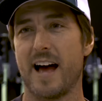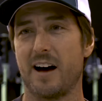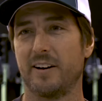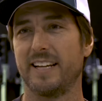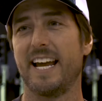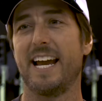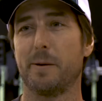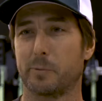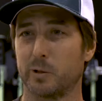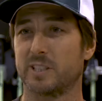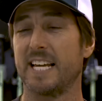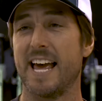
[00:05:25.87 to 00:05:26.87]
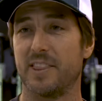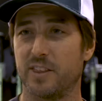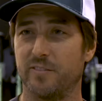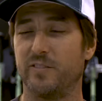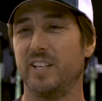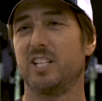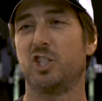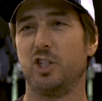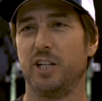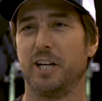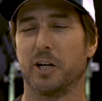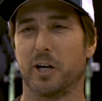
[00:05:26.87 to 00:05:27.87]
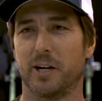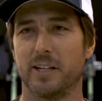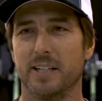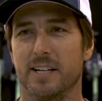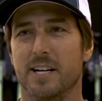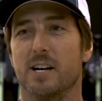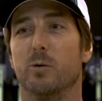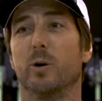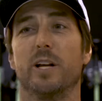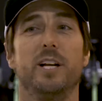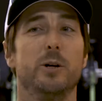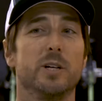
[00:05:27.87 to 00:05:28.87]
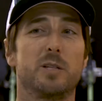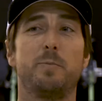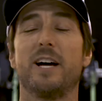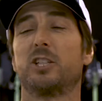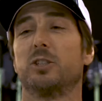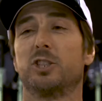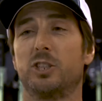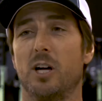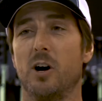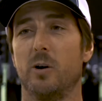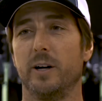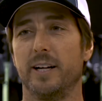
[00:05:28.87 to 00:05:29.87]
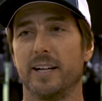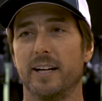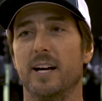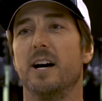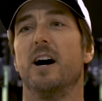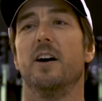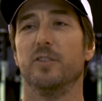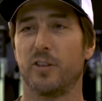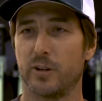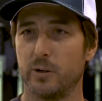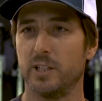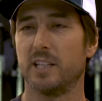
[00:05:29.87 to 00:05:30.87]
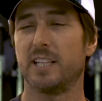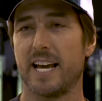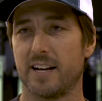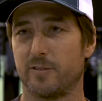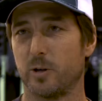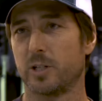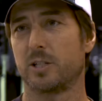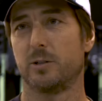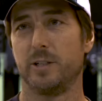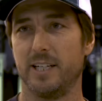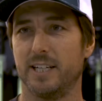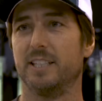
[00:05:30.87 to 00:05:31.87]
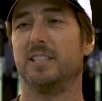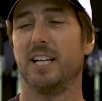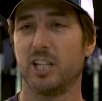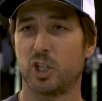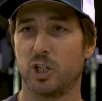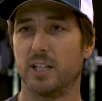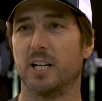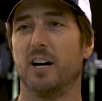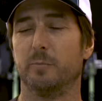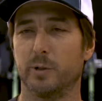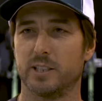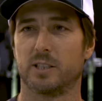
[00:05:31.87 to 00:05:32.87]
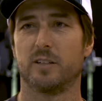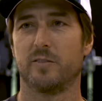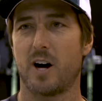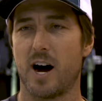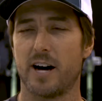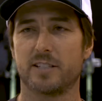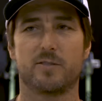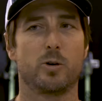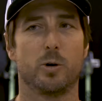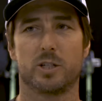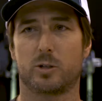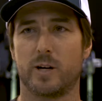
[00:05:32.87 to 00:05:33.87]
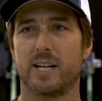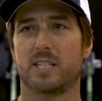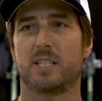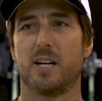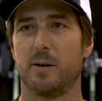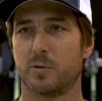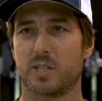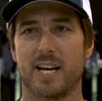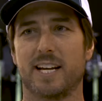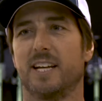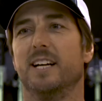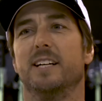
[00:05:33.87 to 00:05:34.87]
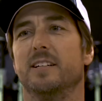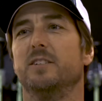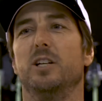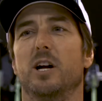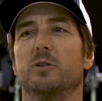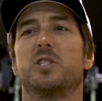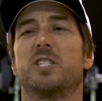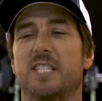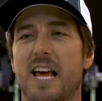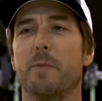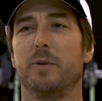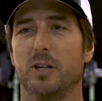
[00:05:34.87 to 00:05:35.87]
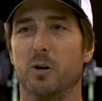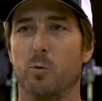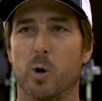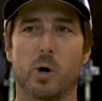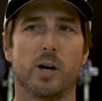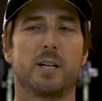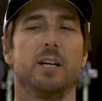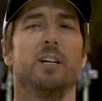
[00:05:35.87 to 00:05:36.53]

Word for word: Valley, April 10th of this year. We're gonna do a special showing of the 30th anniversary edition of Blizzard of Oz. Of course, Greg Stump's like you know seminal work,